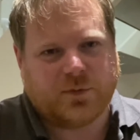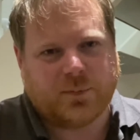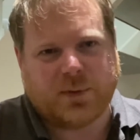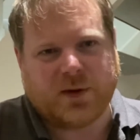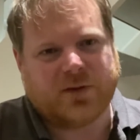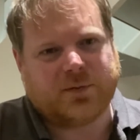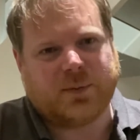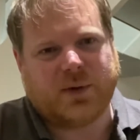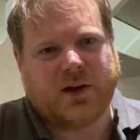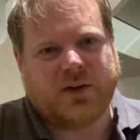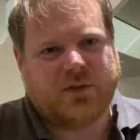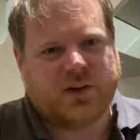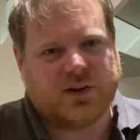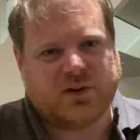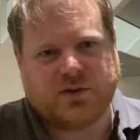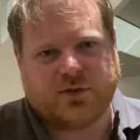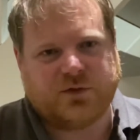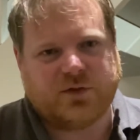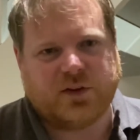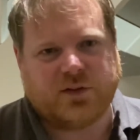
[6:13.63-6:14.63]
the best part of
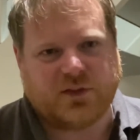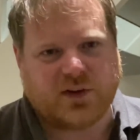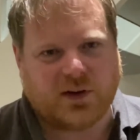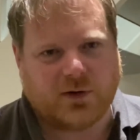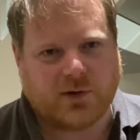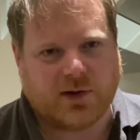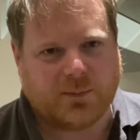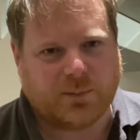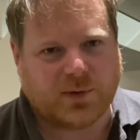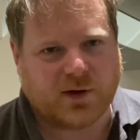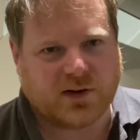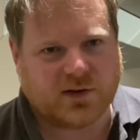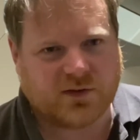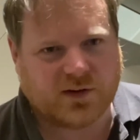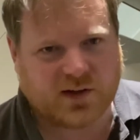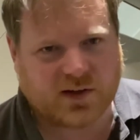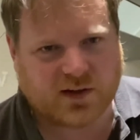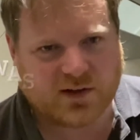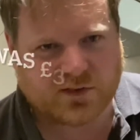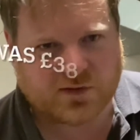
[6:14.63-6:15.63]
150 quid by
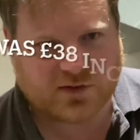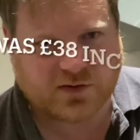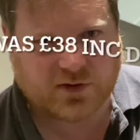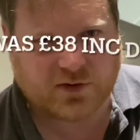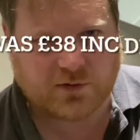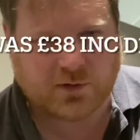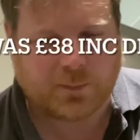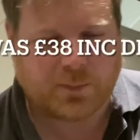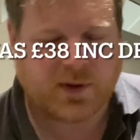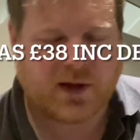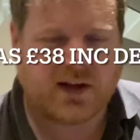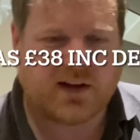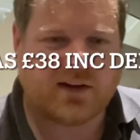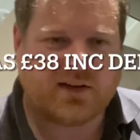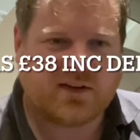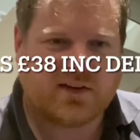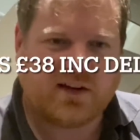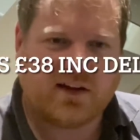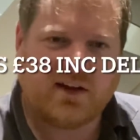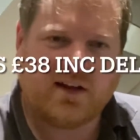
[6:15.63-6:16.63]
doing those two
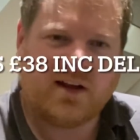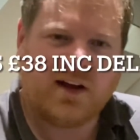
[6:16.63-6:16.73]
repairs.